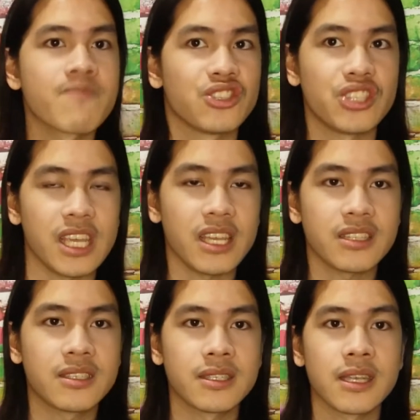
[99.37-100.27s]

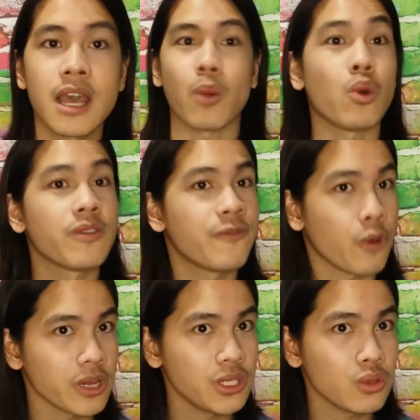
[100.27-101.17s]
scenes I won't
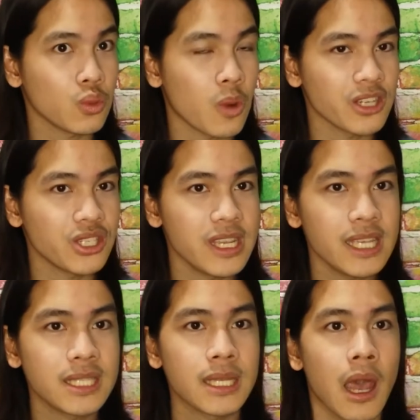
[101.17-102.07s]
force you to watch
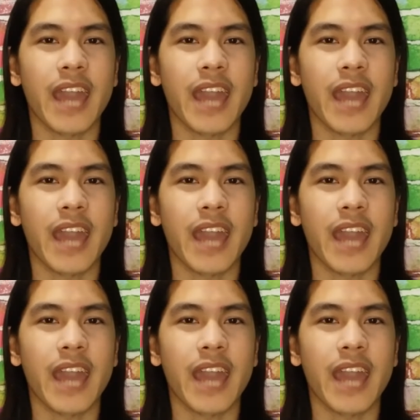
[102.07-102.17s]
this